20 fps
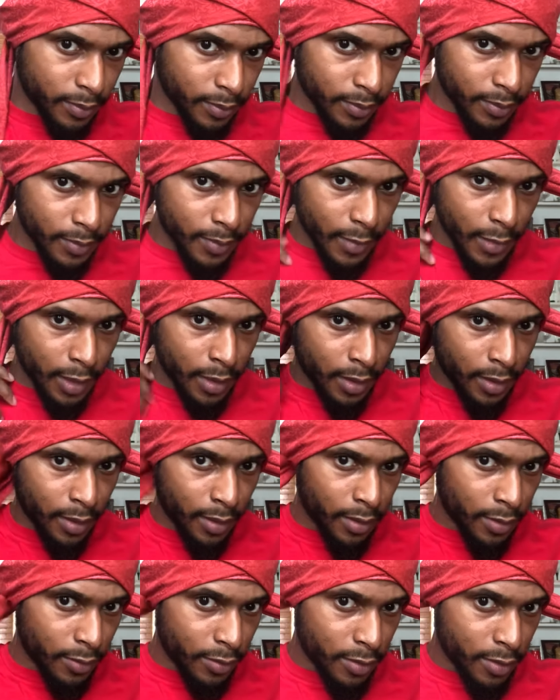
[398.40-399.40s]

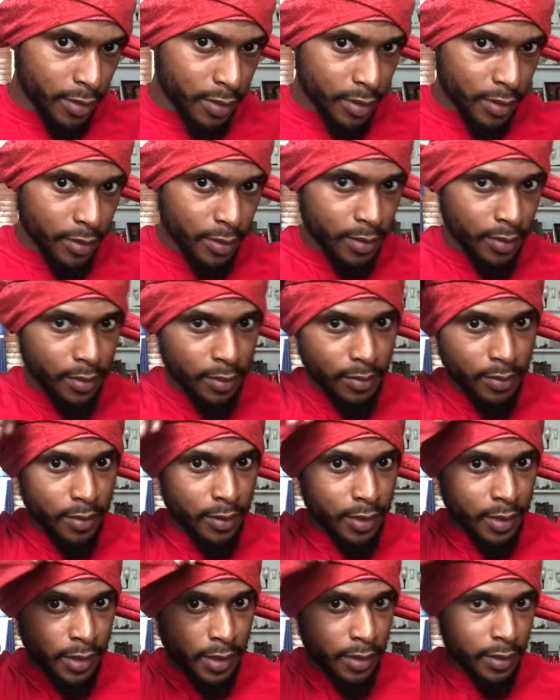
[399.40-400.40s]
And we're just gonna
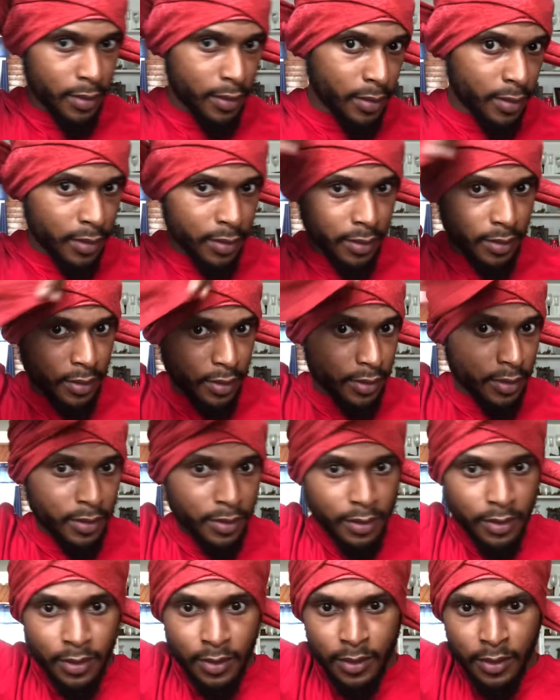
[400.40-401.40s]
bring
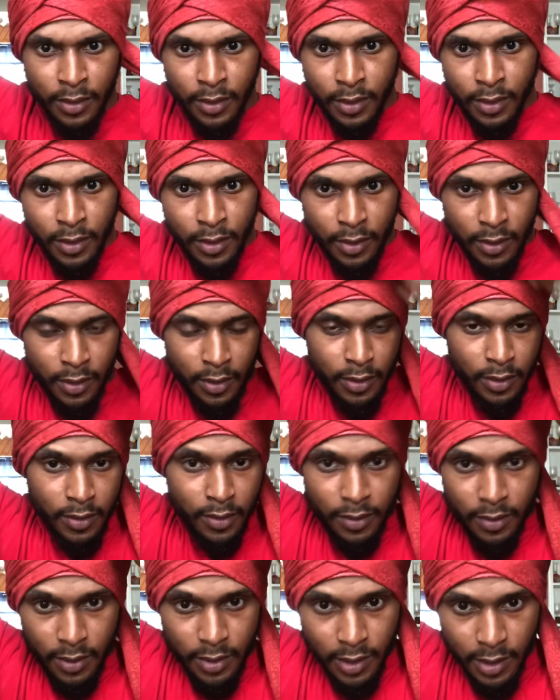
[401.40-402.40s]
this
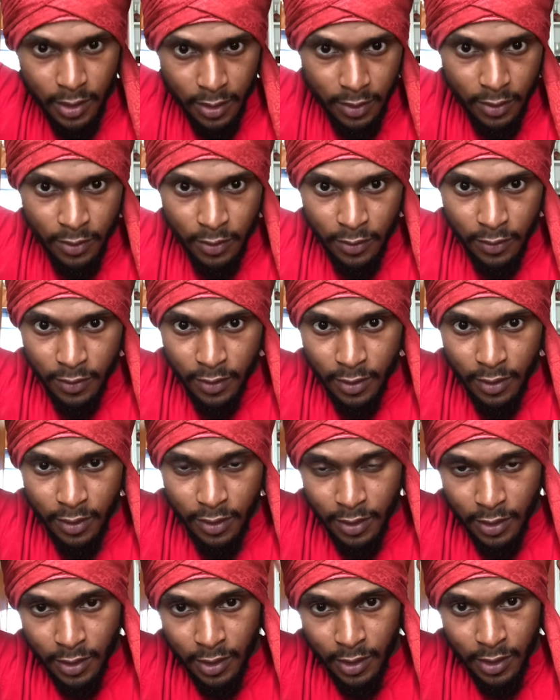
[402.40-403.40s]
right over
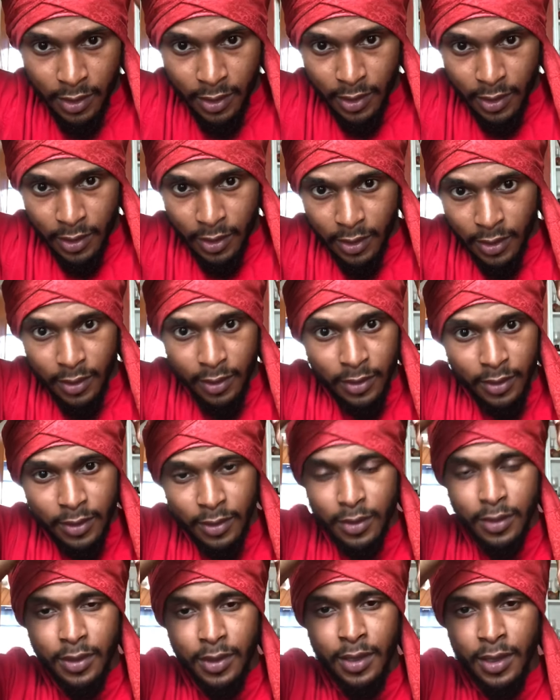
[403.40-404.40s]
there.
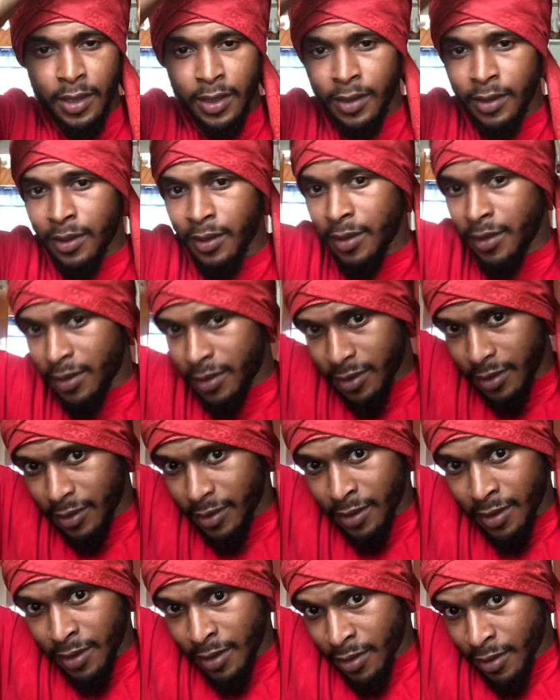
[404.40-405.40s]
Tuck this
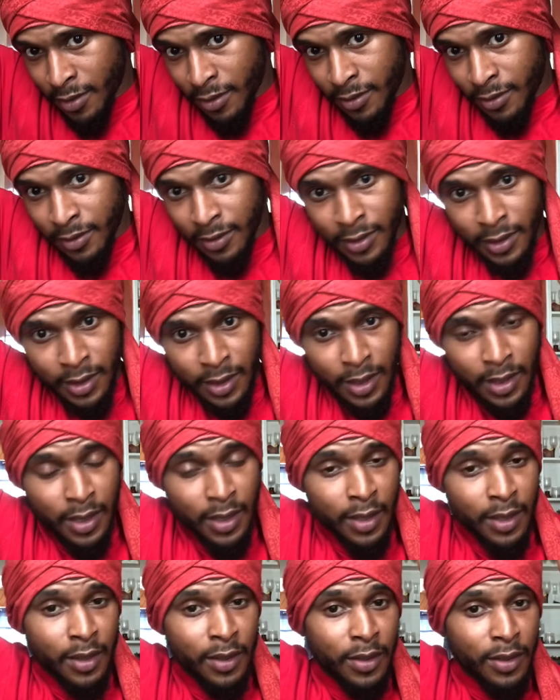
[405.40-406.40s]
now.
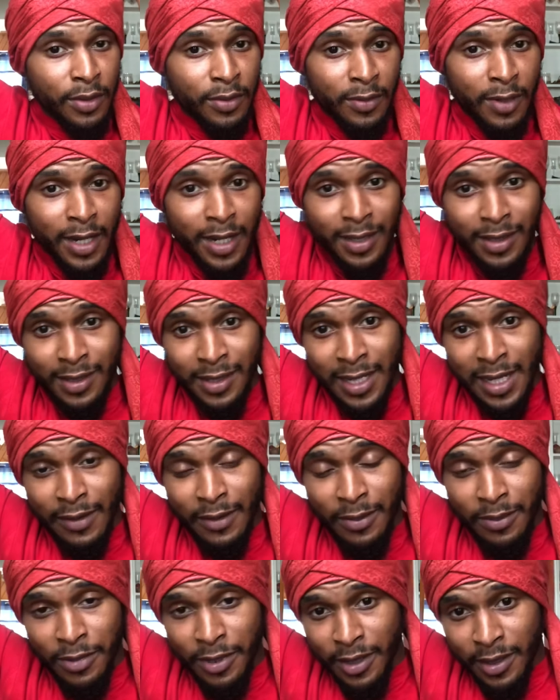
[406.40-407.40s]
This right side, we
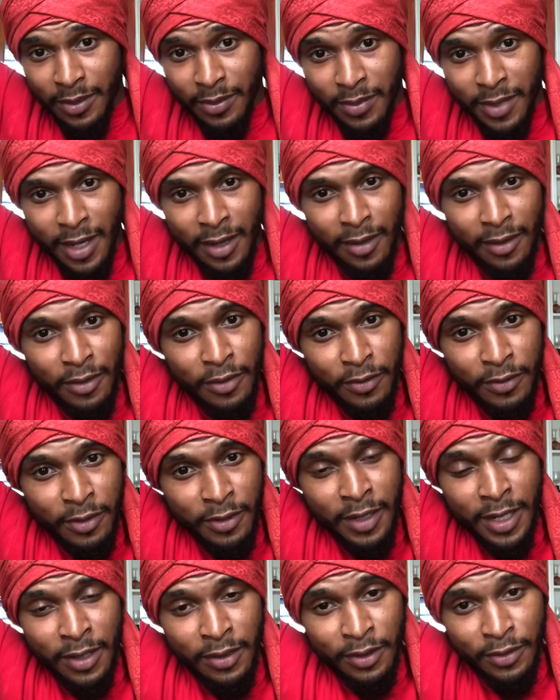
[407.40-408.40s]
bring it back over
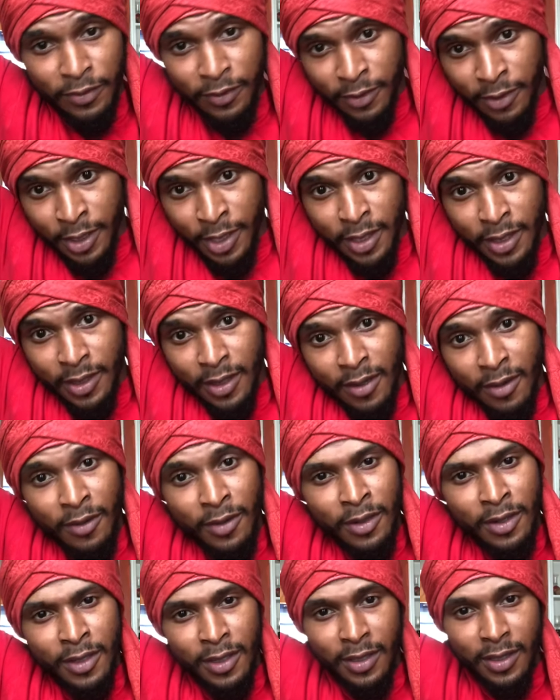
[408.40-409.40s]
around the front, and we're
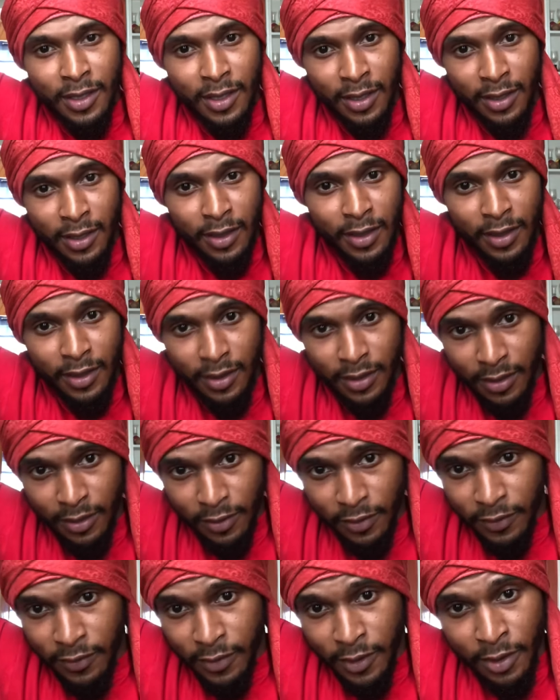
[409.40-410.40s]
gonna tuck it into the
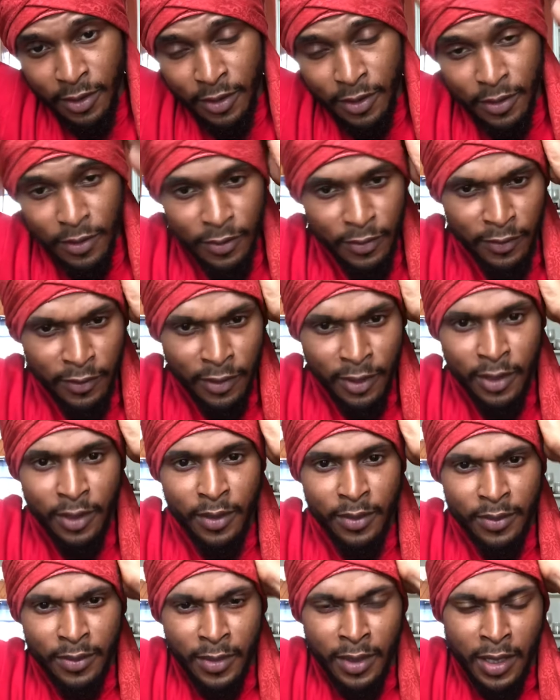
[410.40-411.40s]
fold
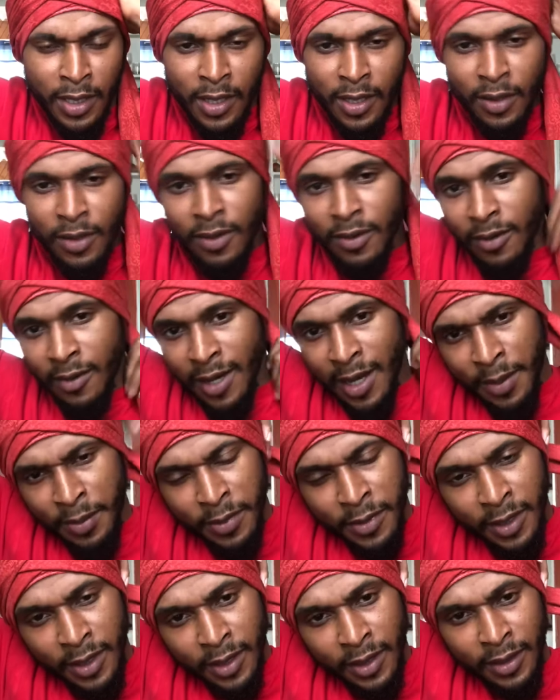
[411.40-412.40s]
from
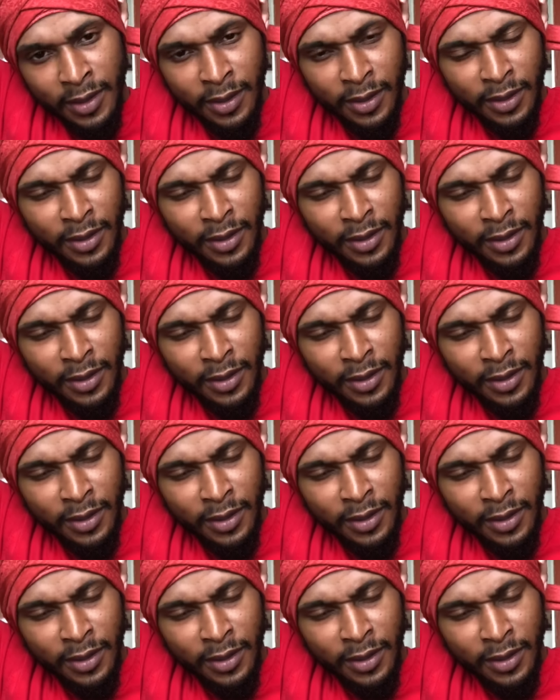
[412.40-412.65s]
wrapping